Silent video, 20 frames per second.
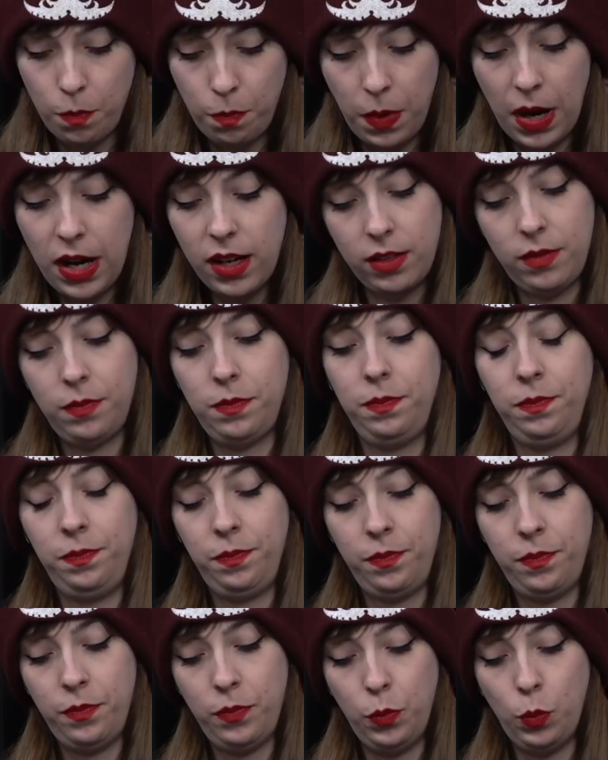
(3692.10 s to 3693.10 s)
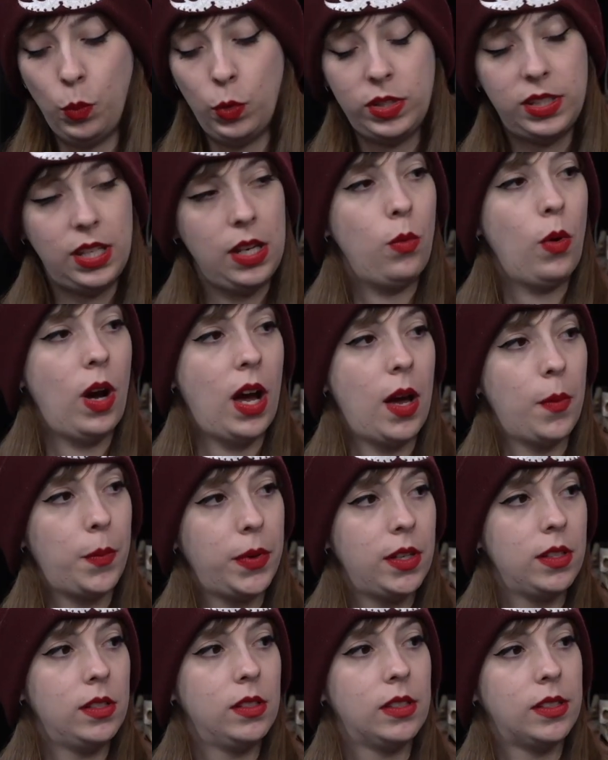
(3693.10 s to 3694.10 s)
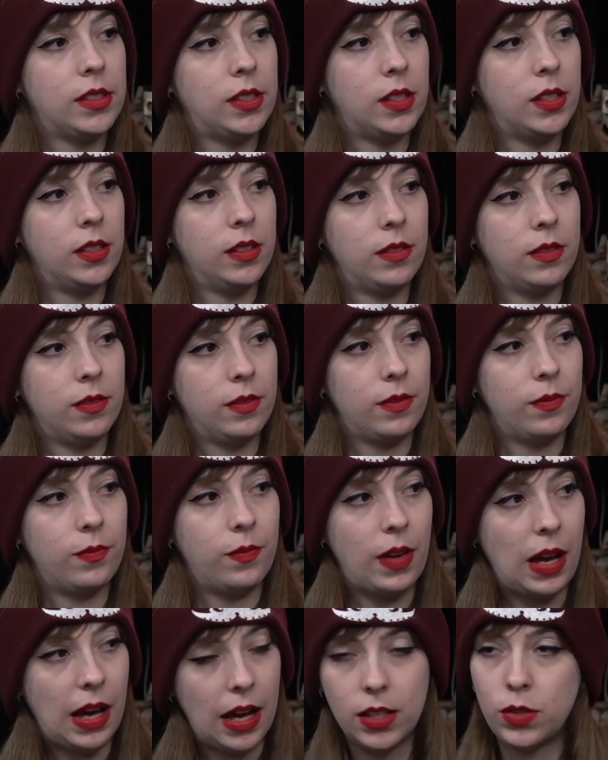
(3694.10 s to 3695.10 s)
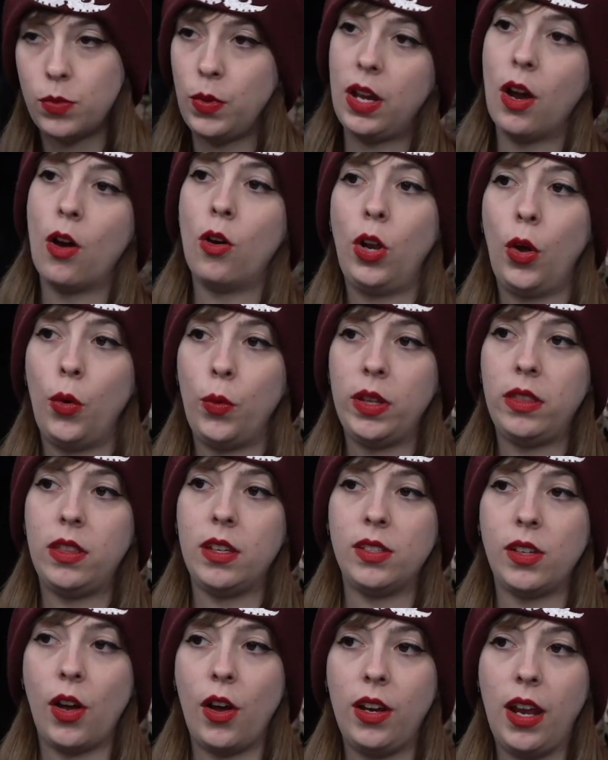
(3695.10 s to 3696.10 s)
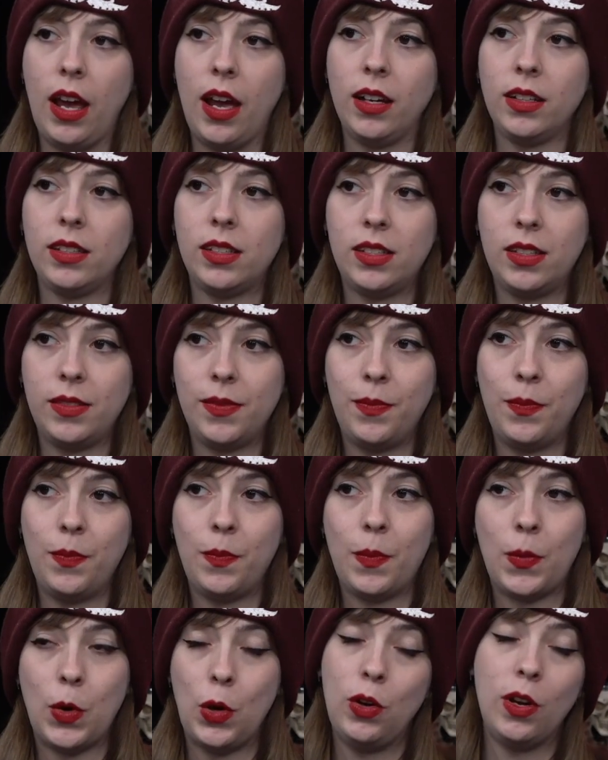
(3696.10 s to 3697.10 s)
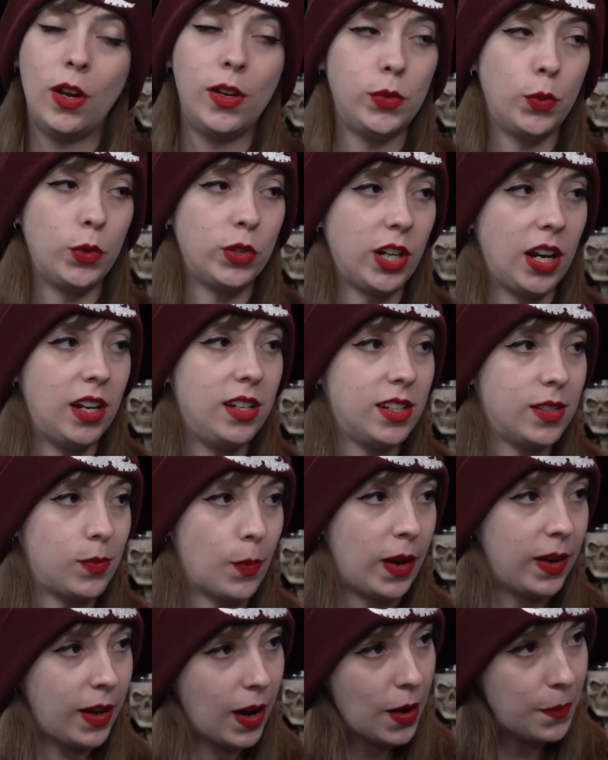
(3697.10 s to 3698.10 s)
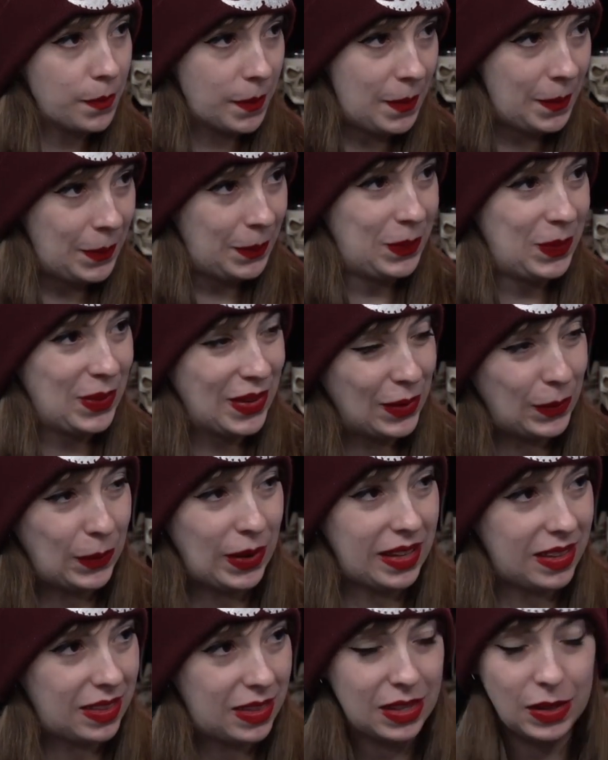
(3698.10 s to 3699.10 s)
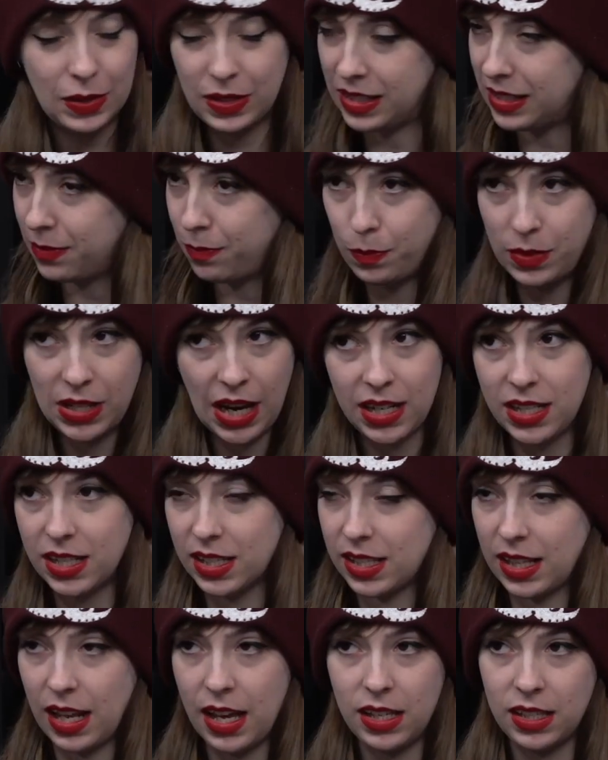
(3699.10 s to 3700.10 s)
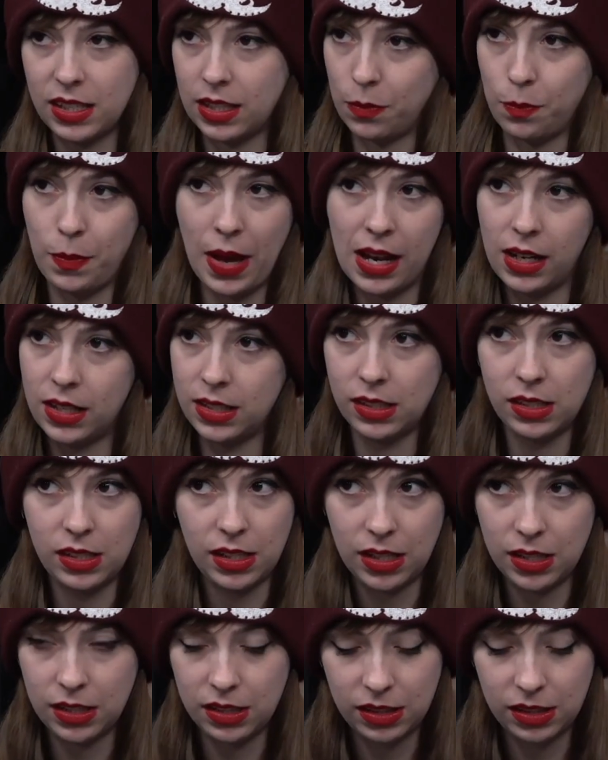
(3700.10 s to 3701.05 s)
But we'll see what happens as we go along with this Codex. Who knows what changes might come with data slates and balances.